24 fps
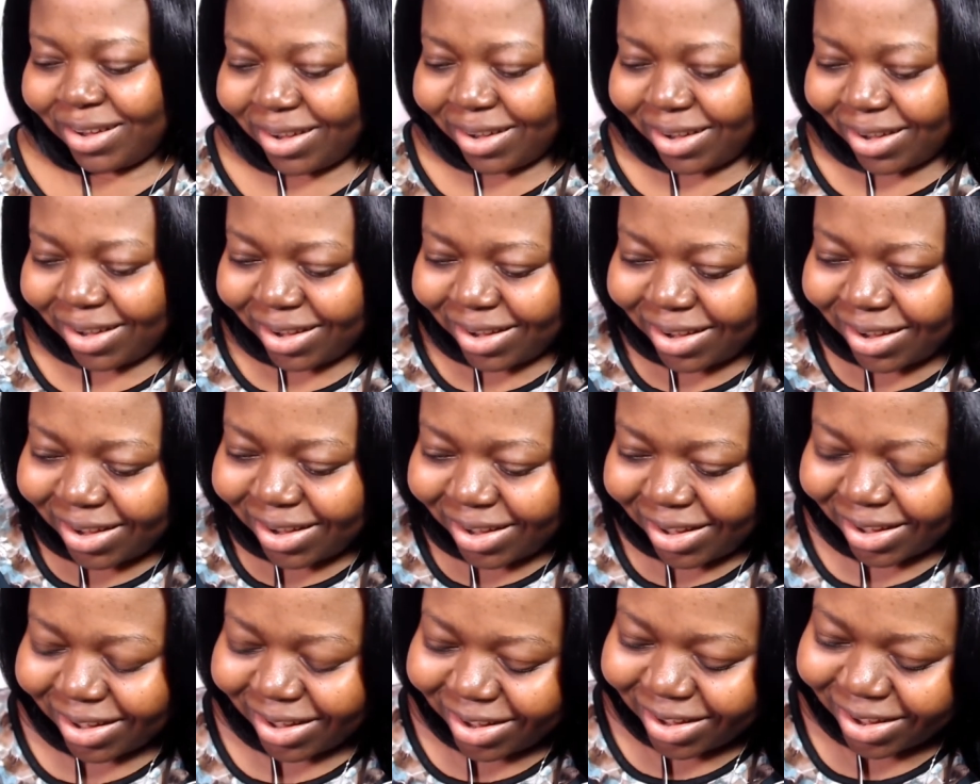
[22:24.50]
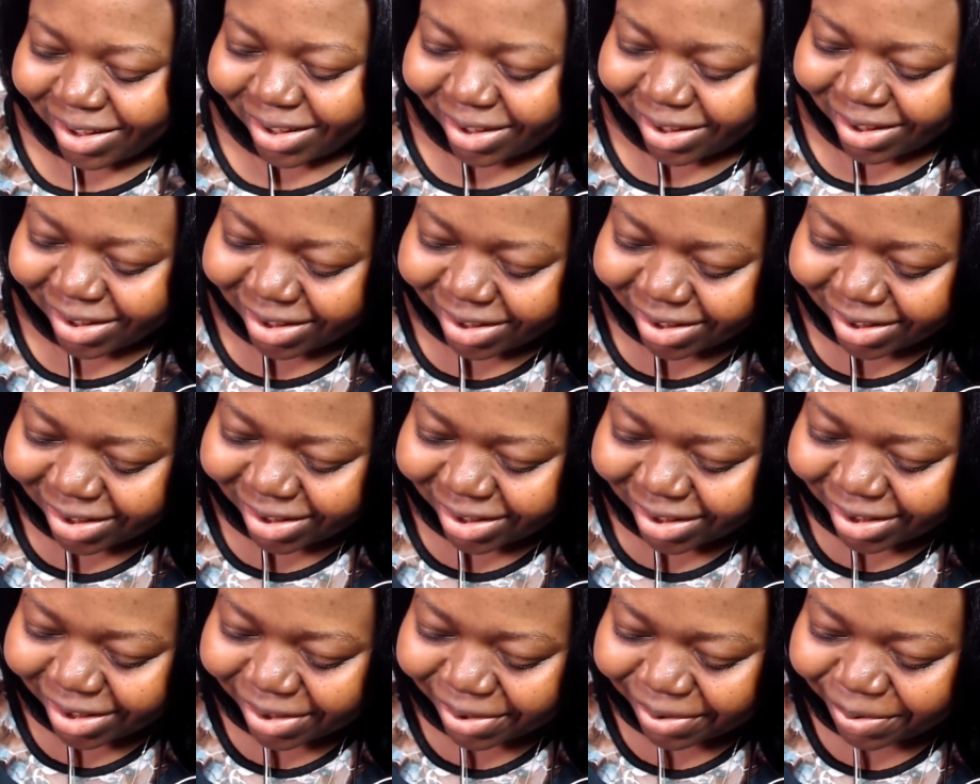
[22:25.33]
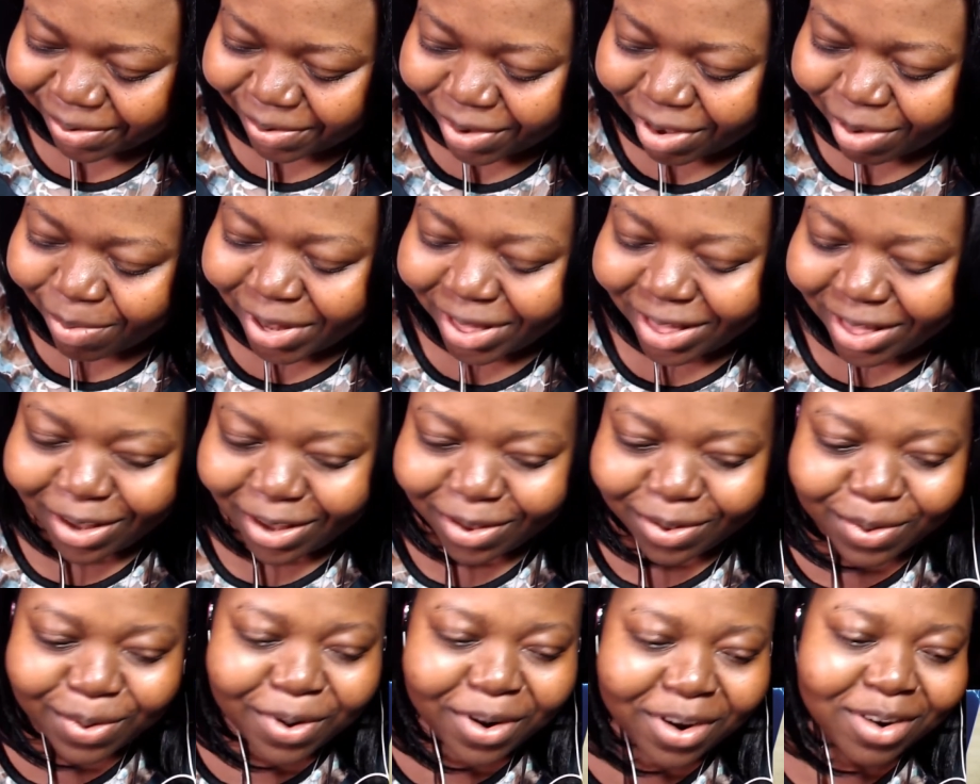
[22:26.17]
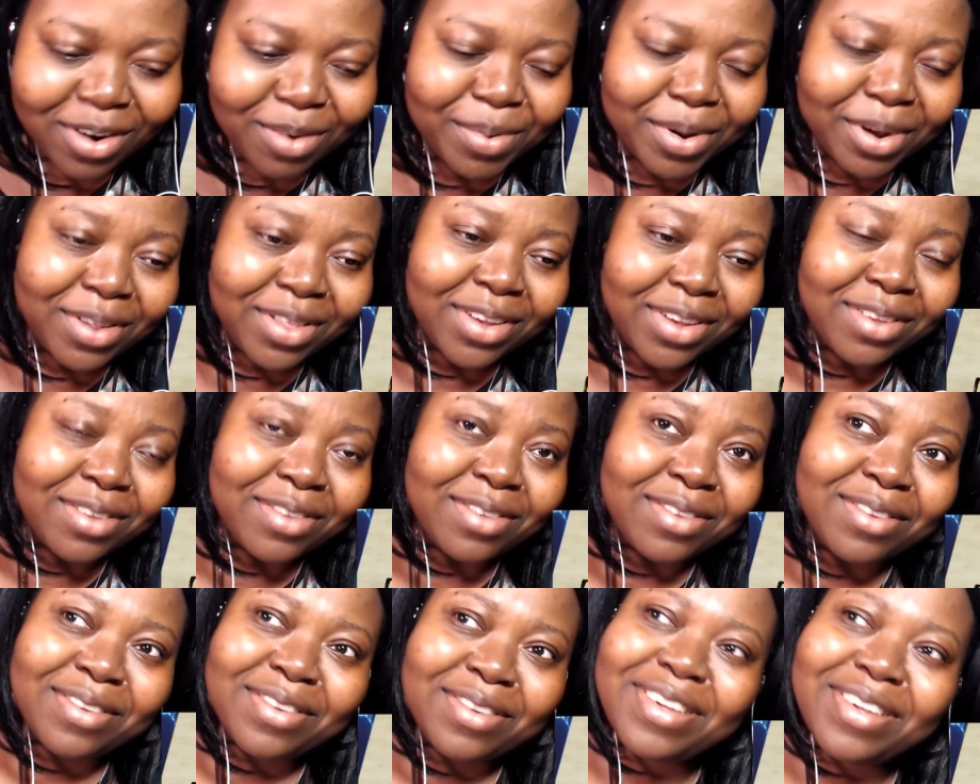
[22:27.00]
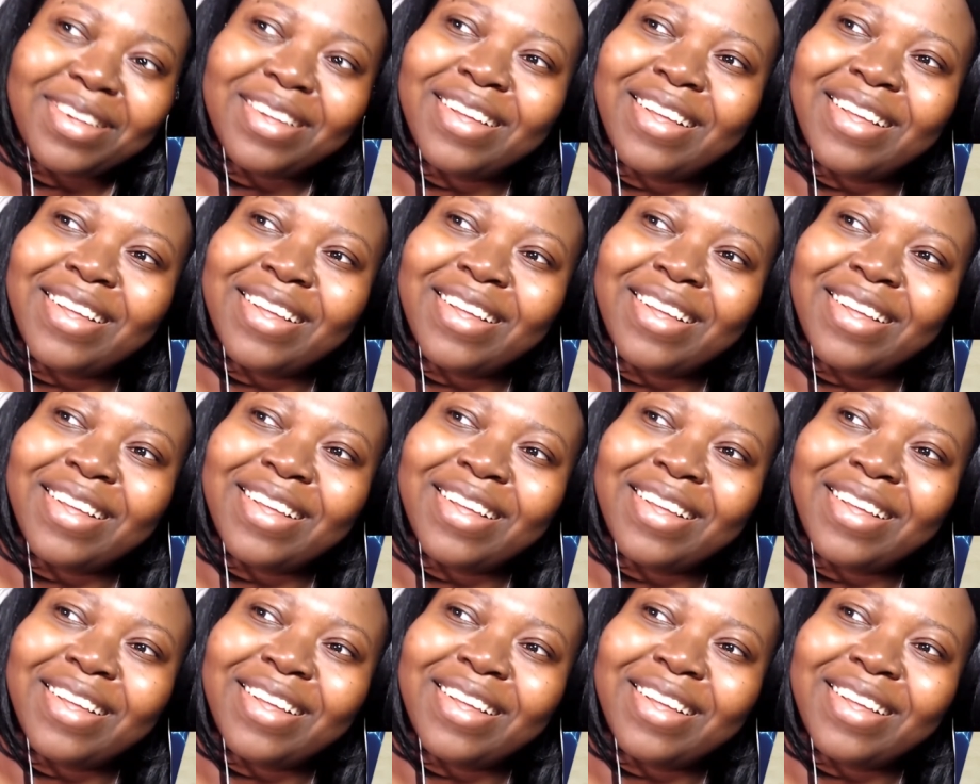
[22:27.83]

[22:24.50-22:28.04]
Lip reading: Why am I thinking so hard about this?